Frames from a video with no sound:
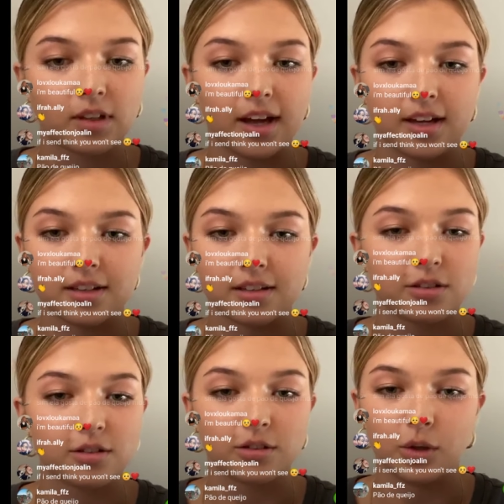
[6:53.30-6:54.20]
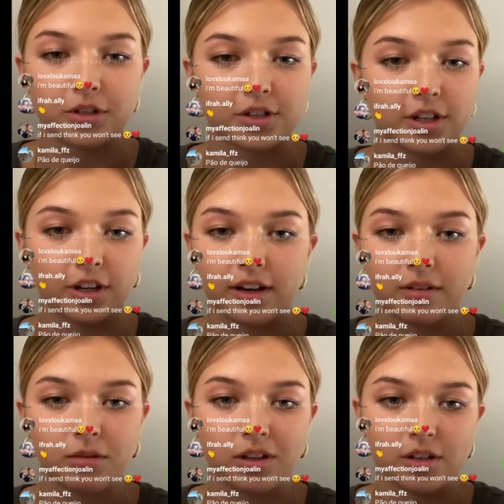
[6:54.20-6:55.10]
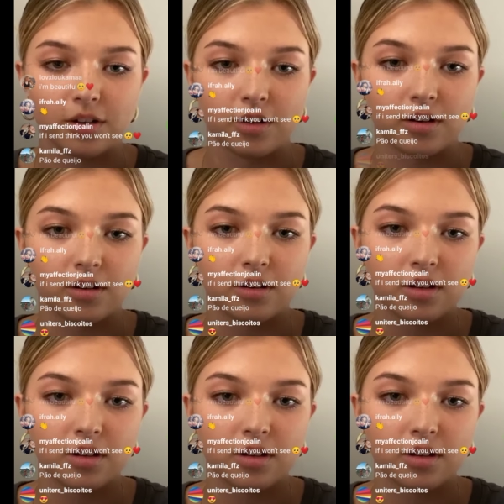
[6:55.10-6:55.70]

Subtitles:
Guys, there's so much here. I really don't know.